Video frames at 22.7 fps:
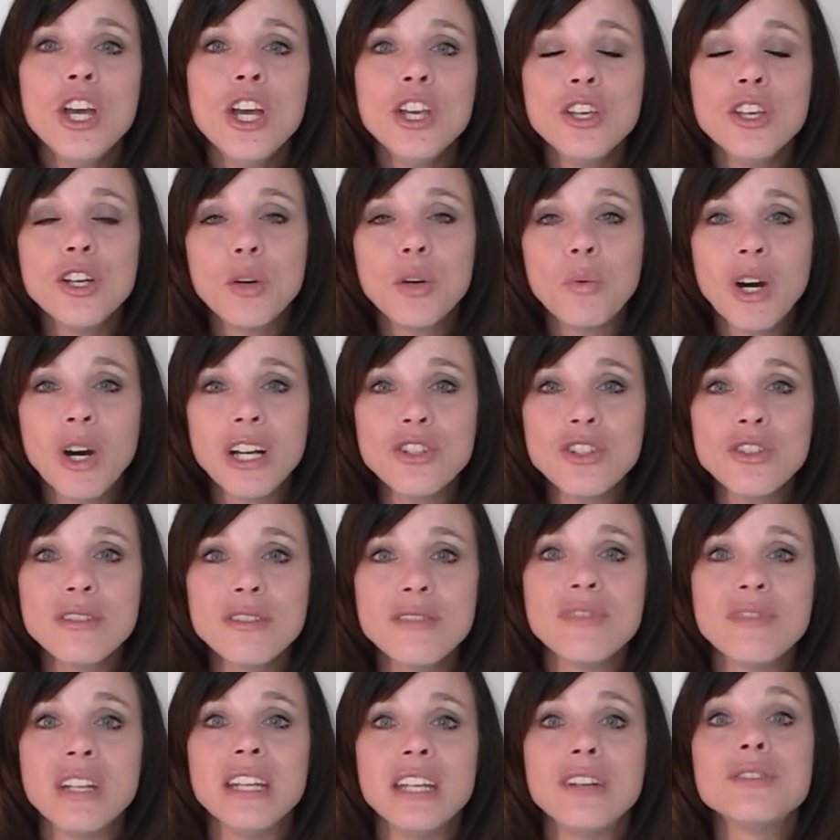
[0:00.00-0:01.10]
You can watch those
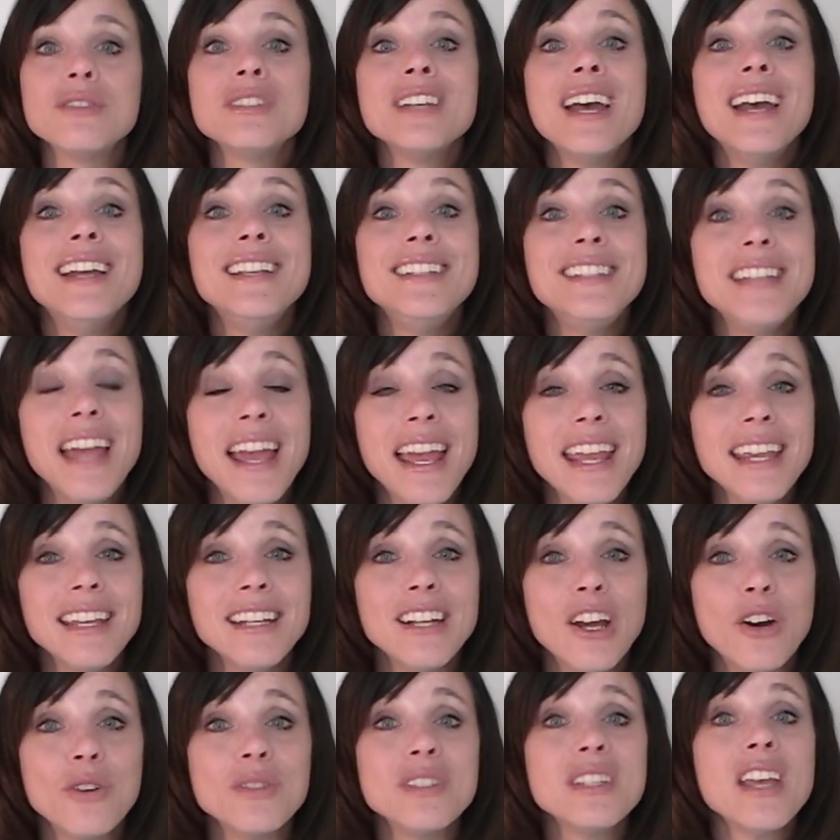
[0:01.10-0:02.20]
videos, take
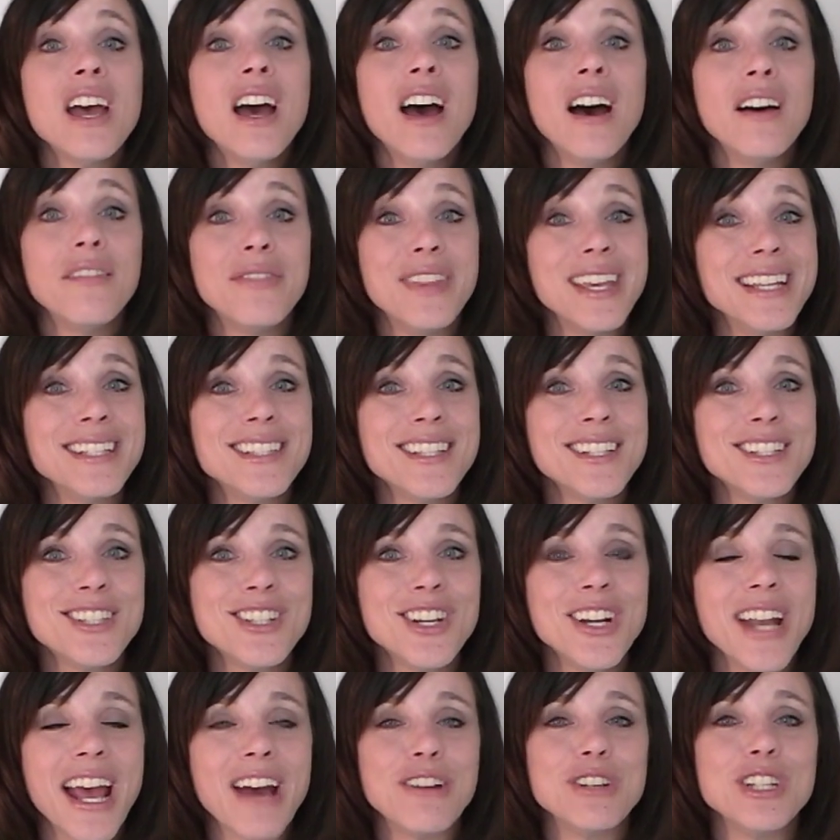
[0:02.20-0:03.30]
notes of things that
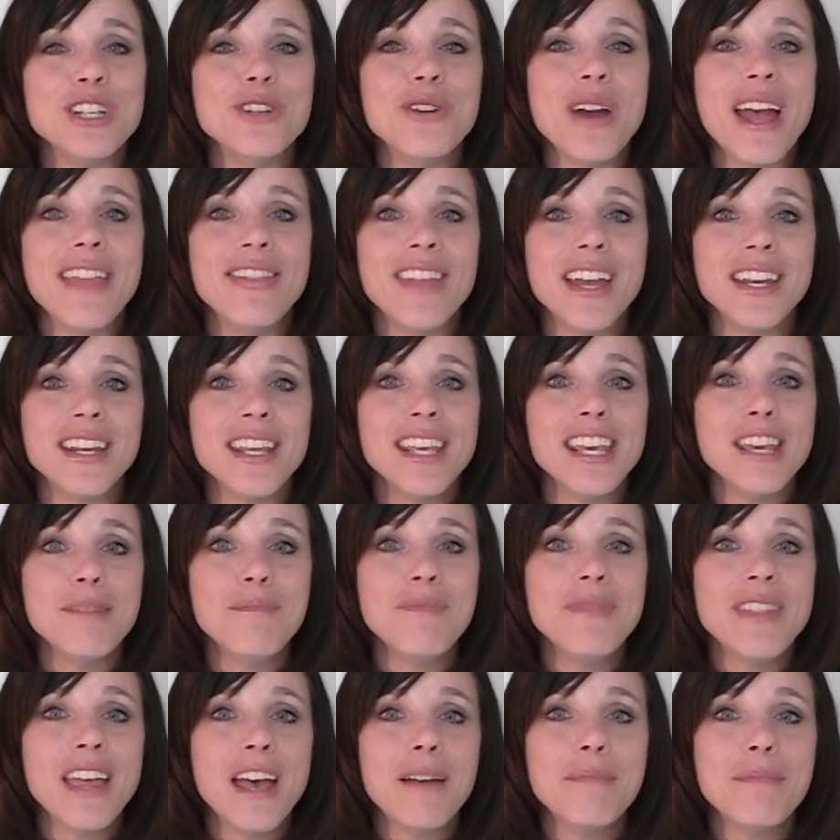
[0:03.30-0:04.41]
stood out to you, and then
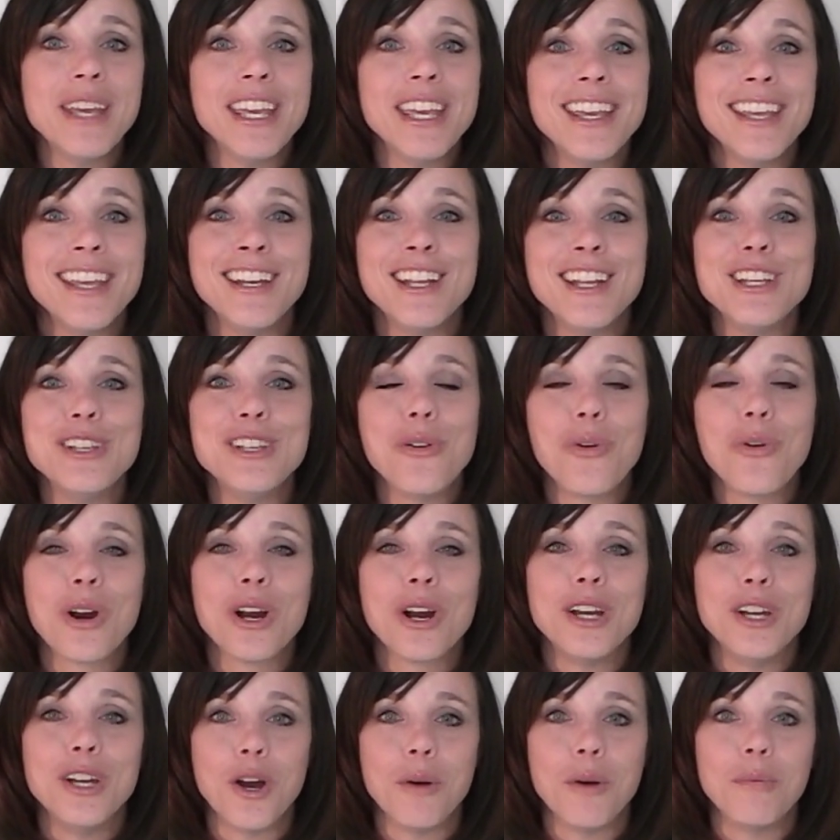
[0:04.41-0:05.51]
keep them in your
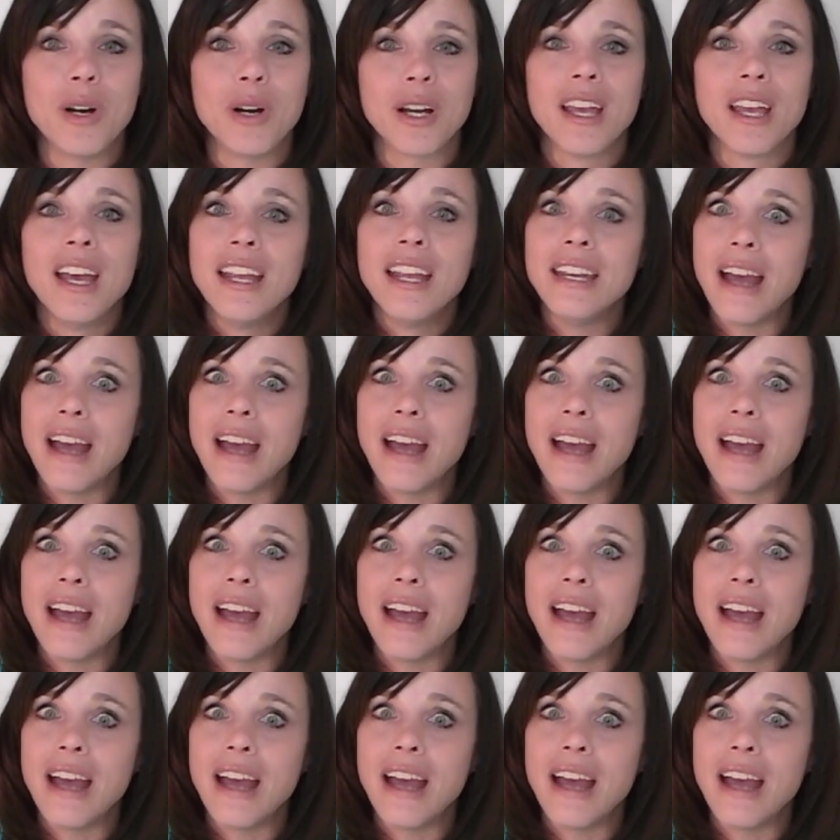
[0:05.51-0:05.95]
notebook.